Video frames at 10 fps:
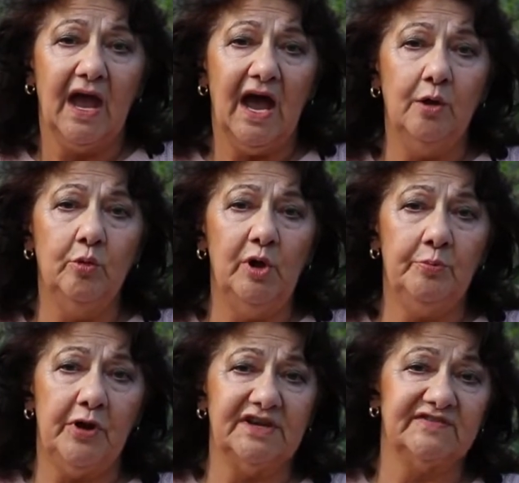I will
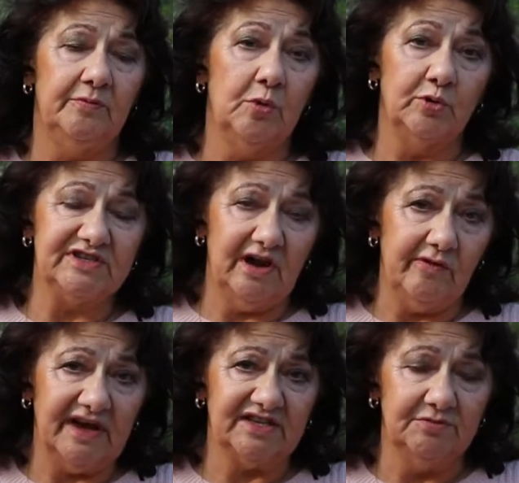press for more
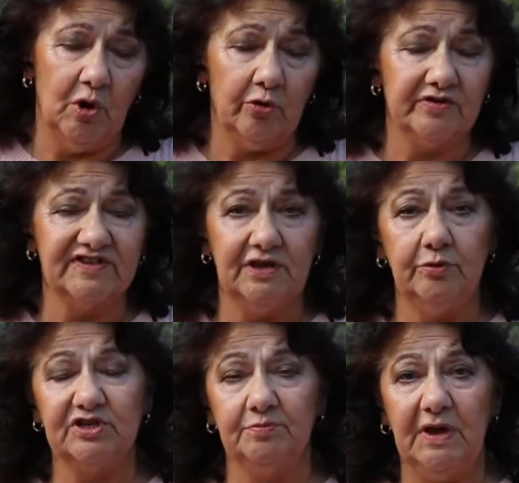direct democracy,
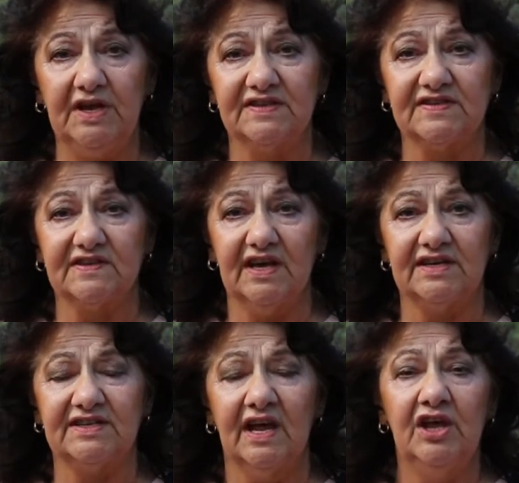which means
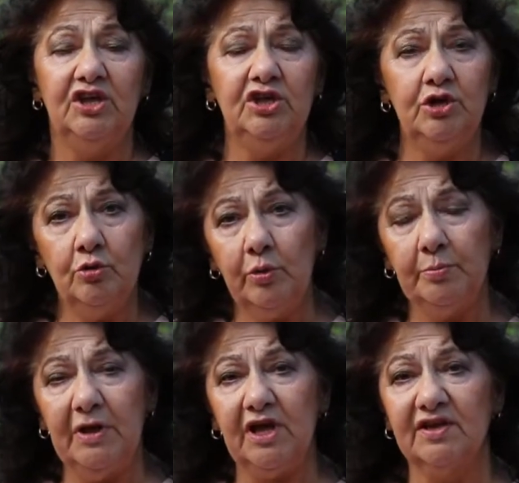that you
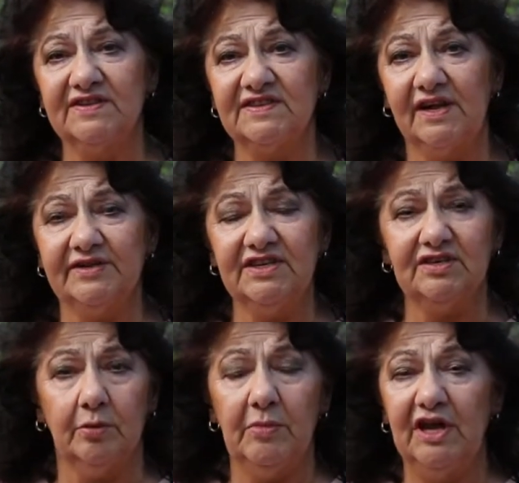will be
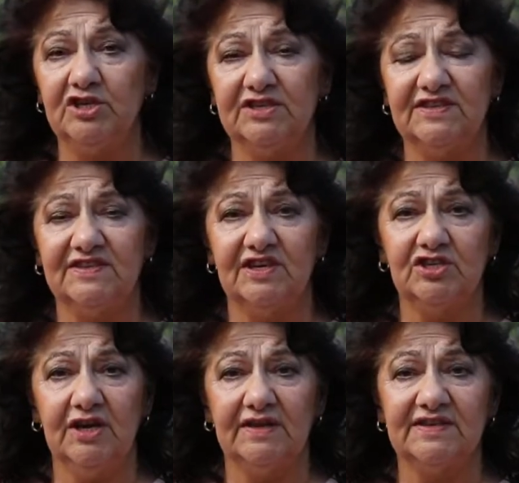consulted on major
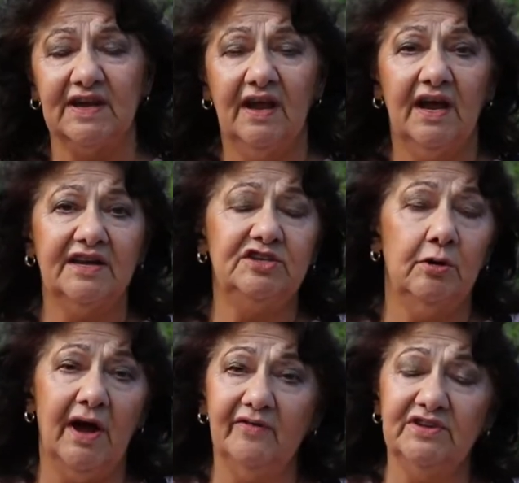decisions, as
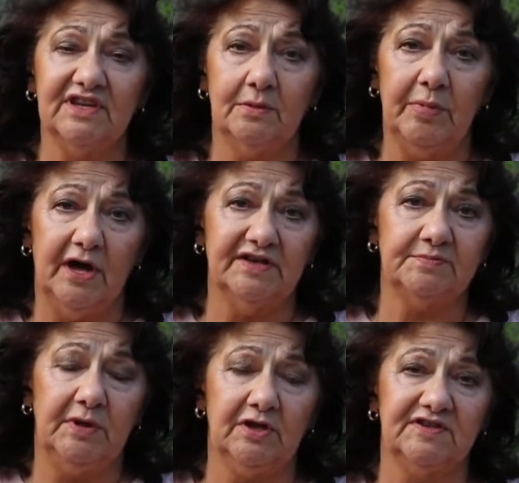you haven't in the
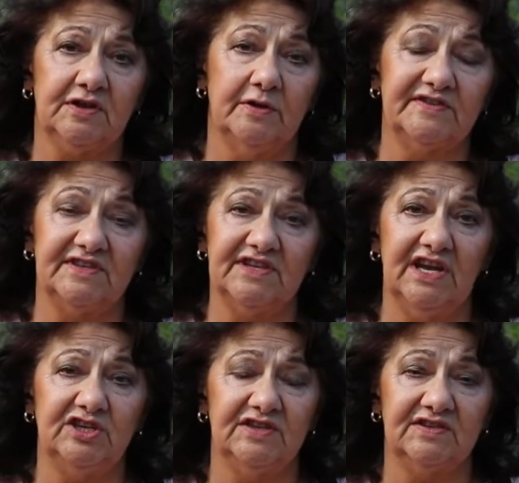past, because
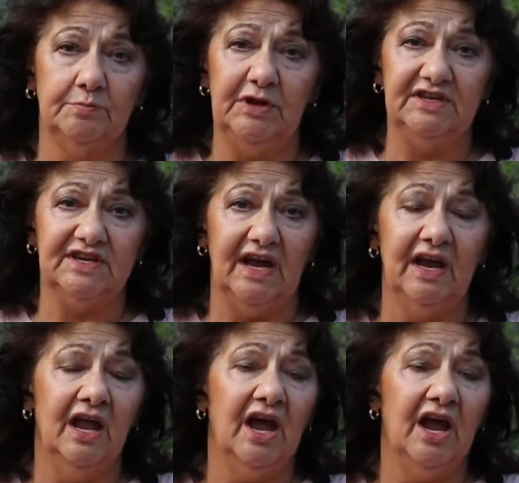consultations have been done